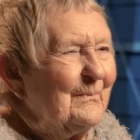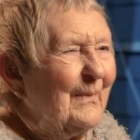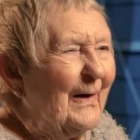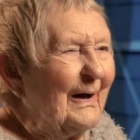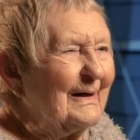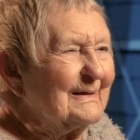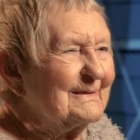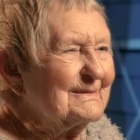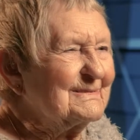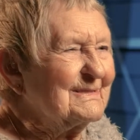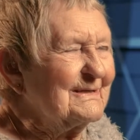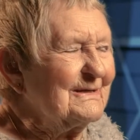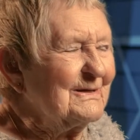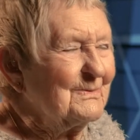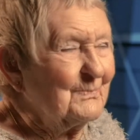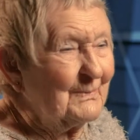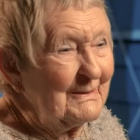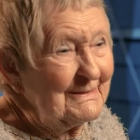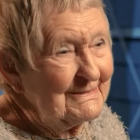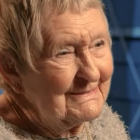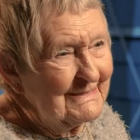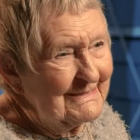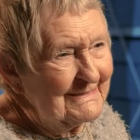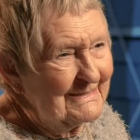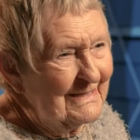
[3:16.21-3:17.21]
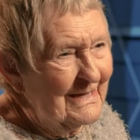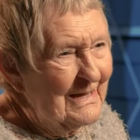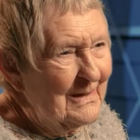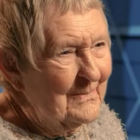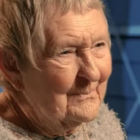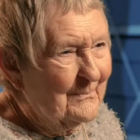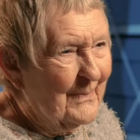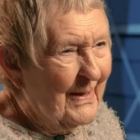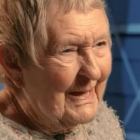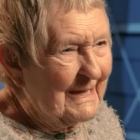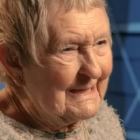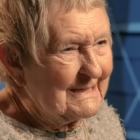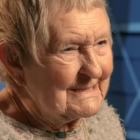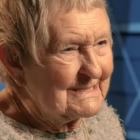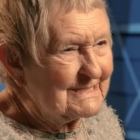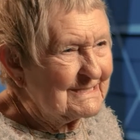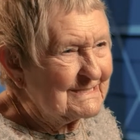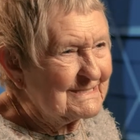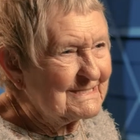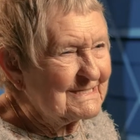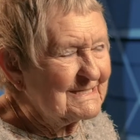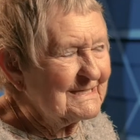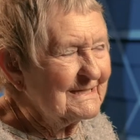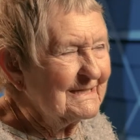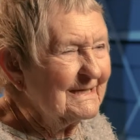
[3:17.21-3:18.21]
But uh, we did our
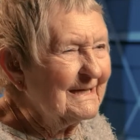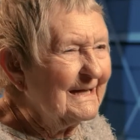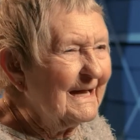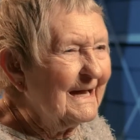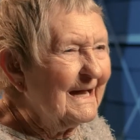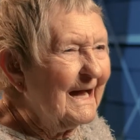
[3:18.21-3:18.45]
best.